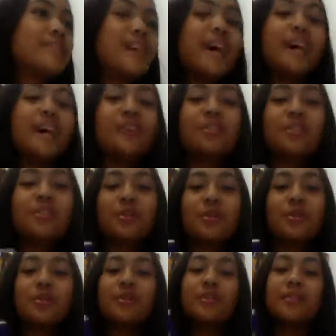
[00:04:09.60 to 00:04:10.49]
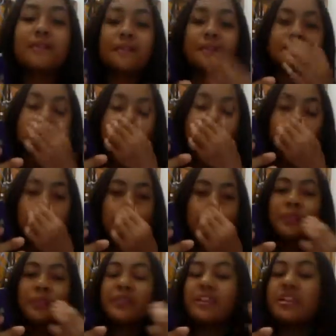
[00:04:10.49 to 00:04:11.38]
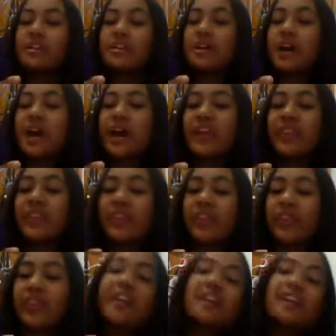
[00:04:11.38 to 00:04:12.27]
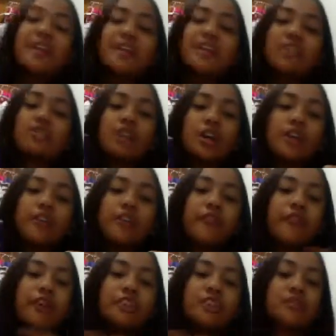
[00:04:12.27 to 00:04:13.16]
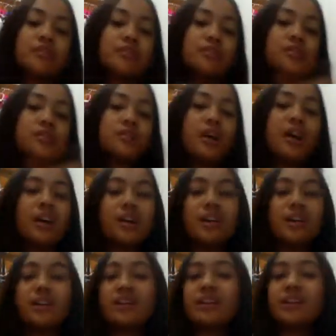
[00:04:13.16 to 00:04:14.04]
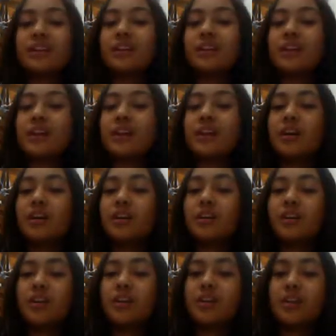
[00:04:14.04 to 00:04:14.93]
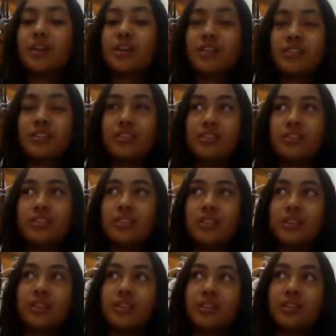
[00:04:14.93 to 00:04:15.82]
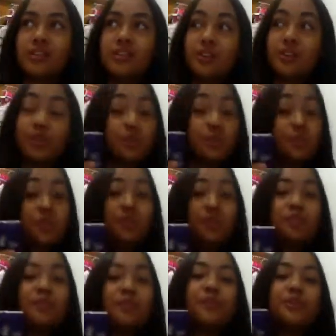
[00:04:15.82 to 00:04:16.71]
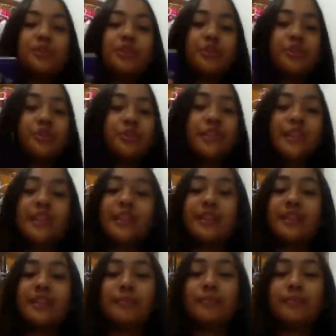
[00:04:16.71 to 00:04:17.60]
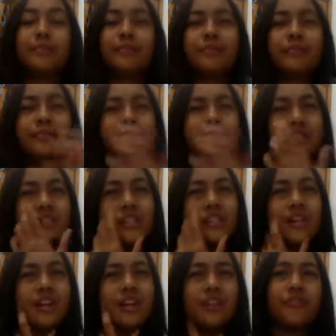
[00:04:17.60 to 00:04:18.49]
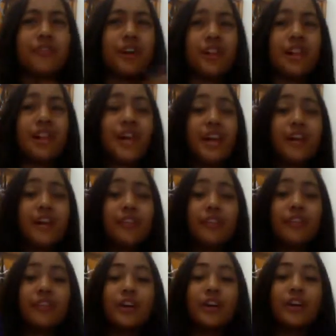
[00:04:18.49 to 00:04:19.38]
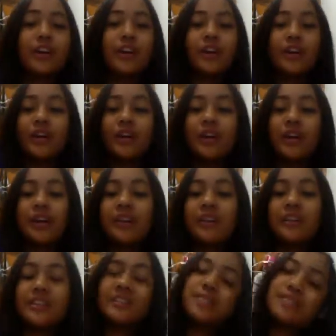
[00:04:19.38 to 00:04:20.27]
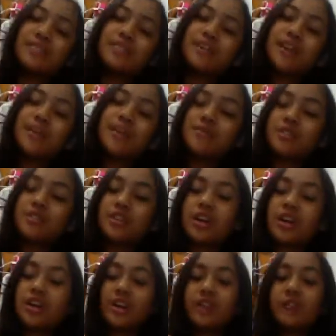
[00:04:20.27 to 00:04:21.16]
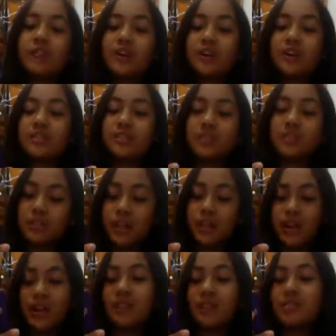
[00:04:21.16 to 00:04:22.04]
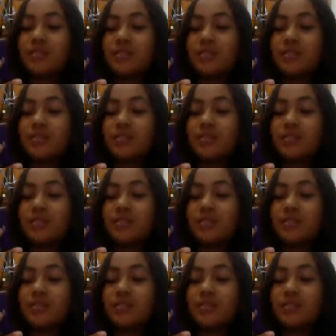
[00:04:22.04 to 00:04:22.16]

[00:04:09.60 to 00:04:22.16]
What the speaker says: I don't know. I think Sharifa Star or her YouTube, you in Sharifah Live, her Instagram Sharifah Star.